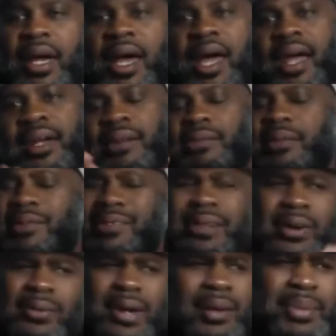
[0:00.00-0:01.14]
And
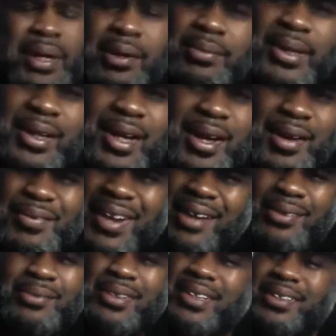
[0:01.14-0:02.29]
no, not Big Homie Kev, not
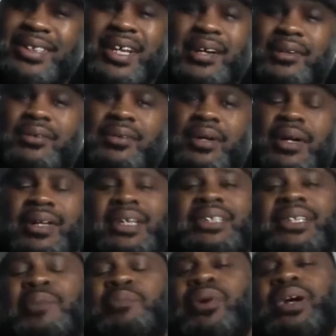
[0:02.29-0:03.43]
on this channel. This
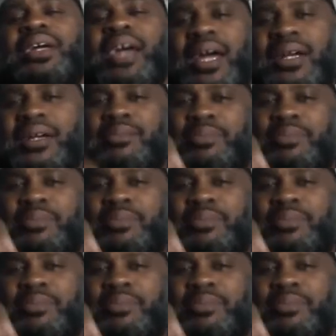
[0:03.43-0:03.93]
your boy, K D